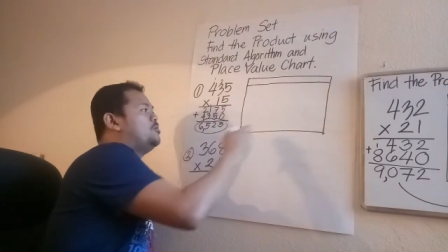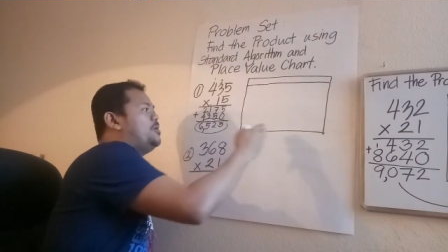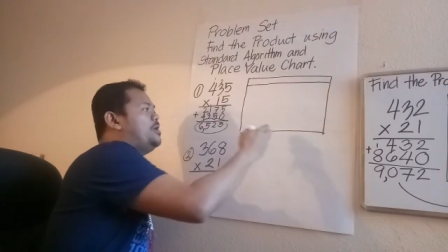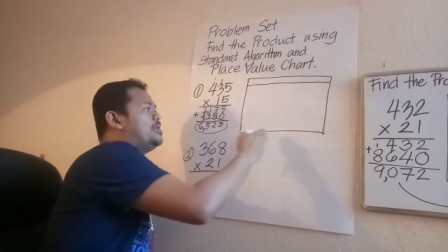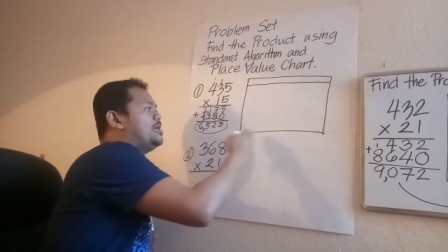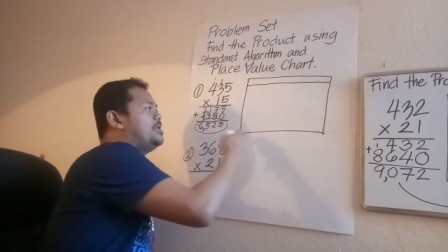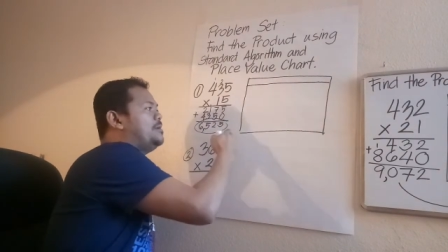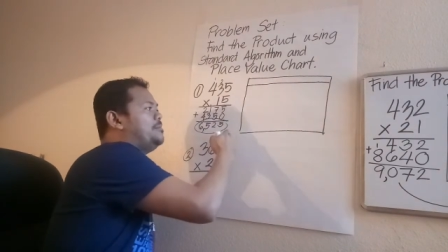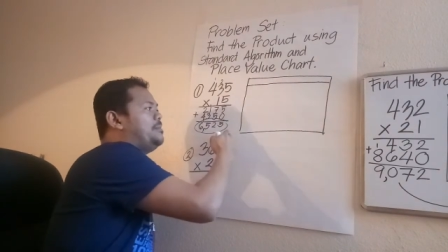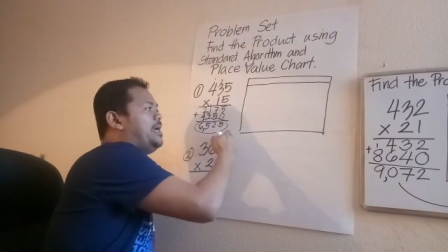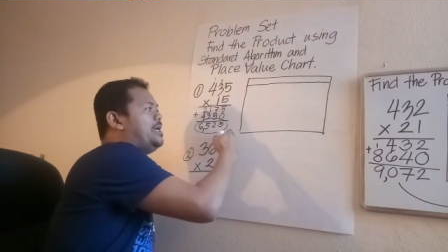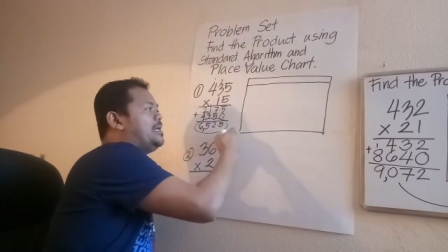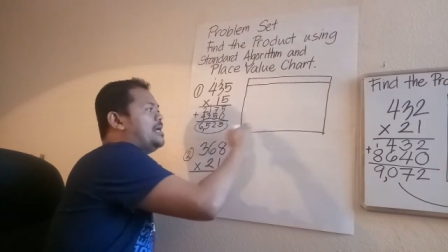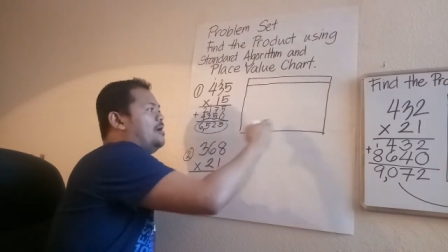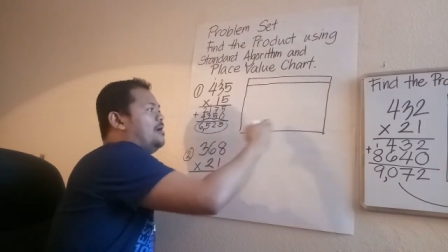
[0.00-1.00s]
we're gonna
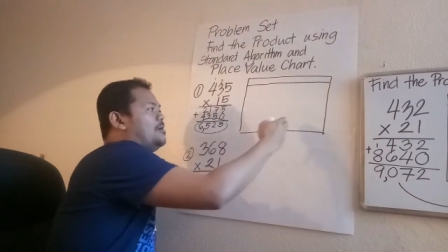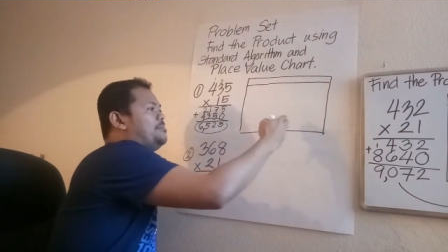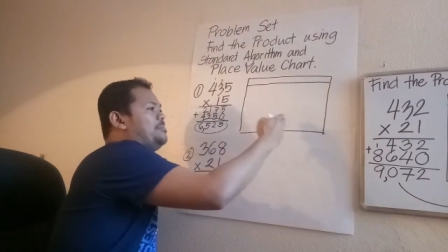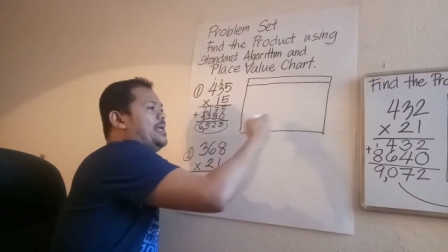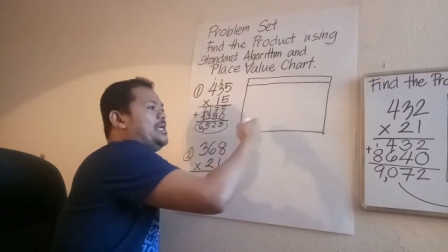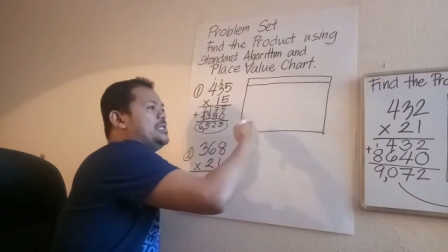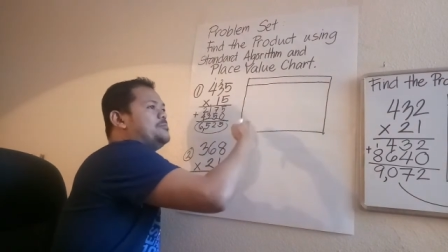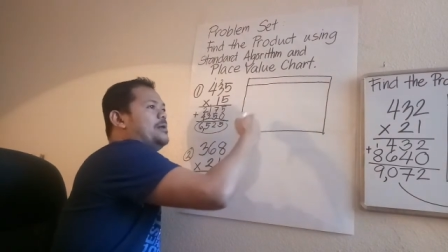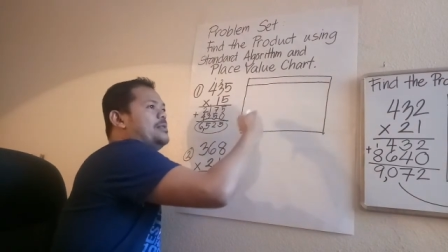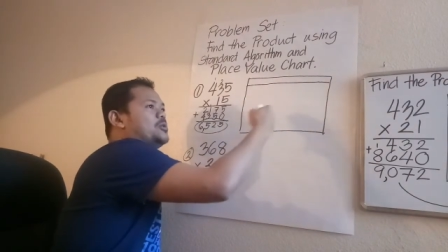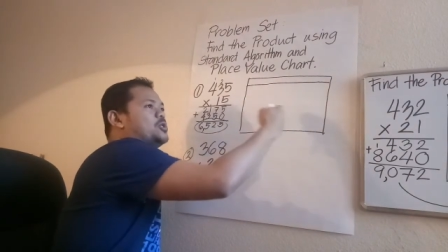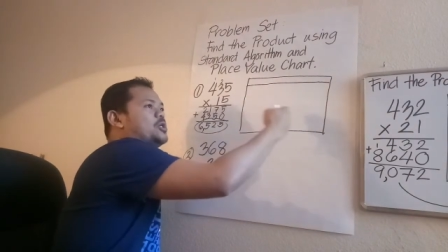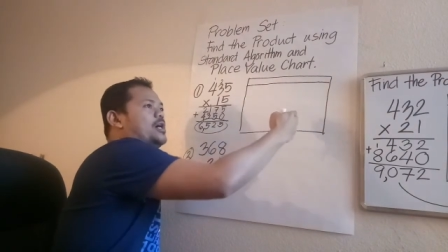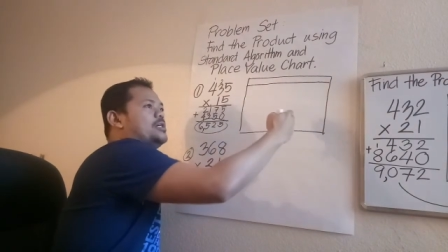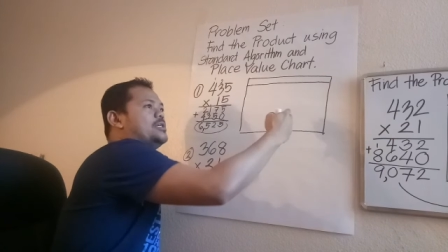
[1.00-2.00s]
make our place
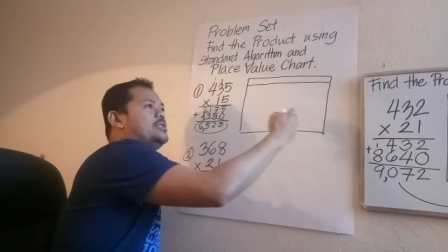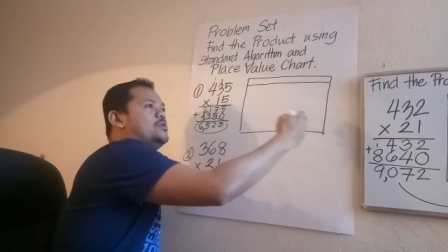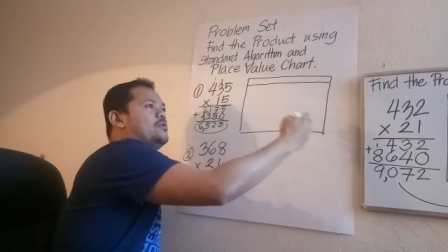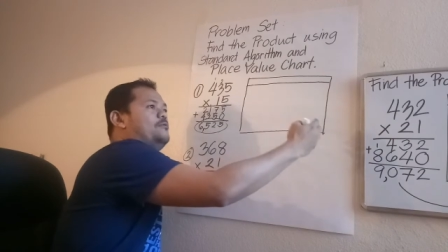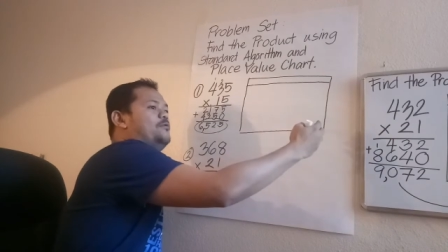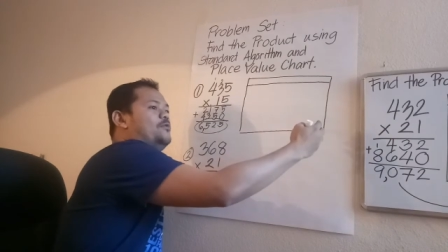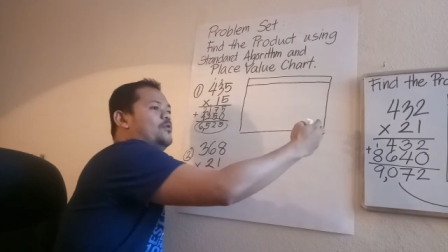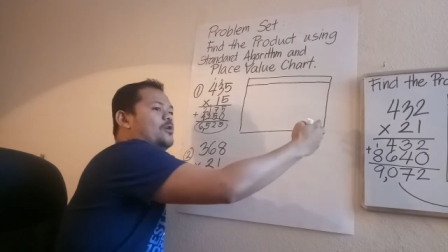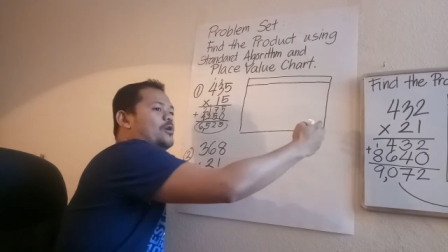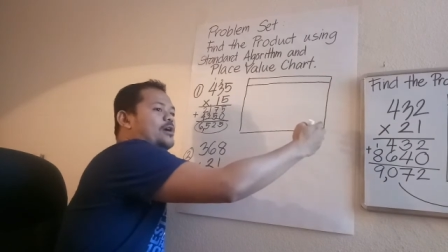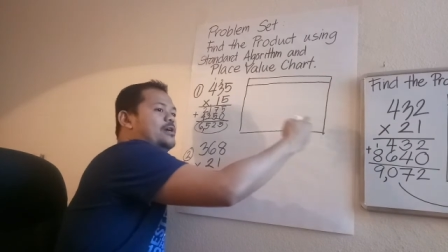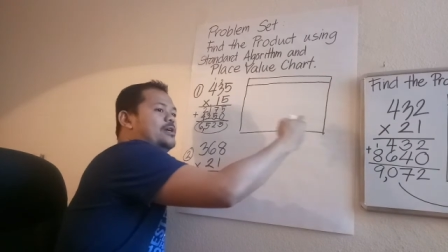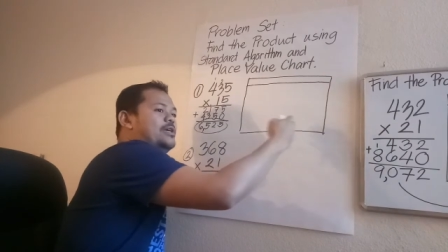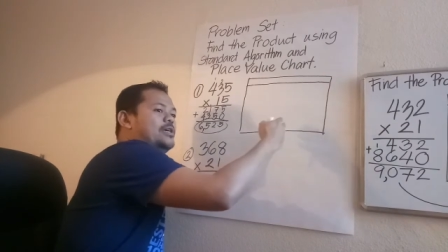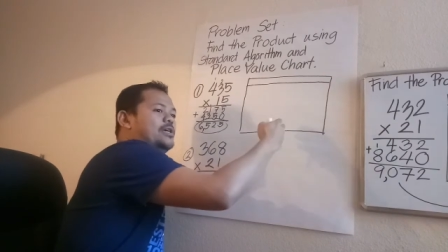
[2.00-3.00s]
value chart into
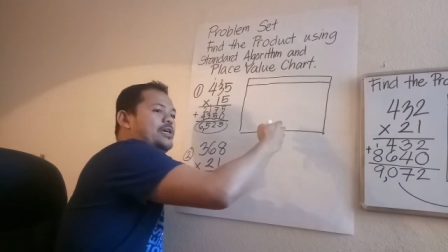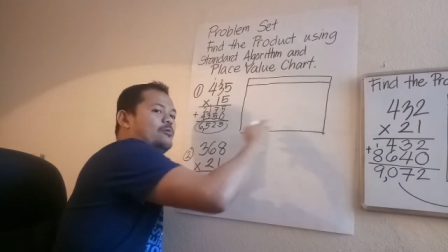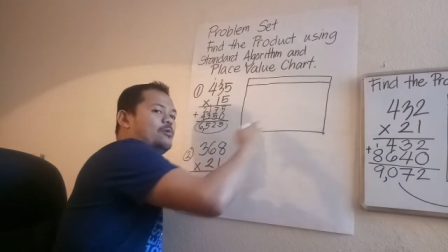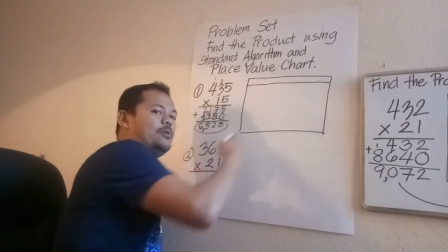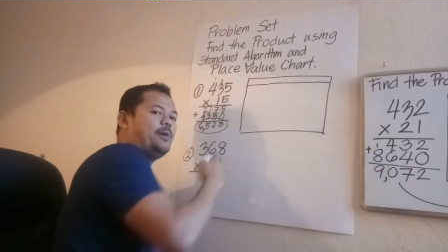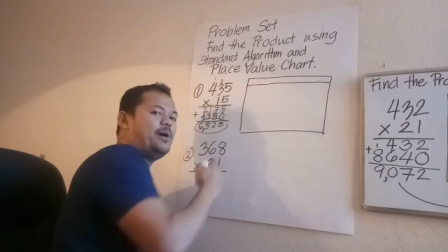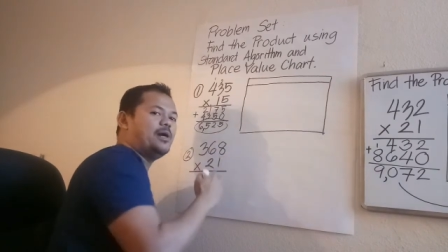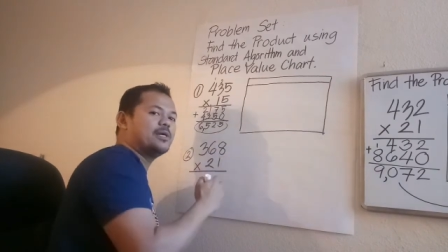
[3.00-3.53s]
4 equal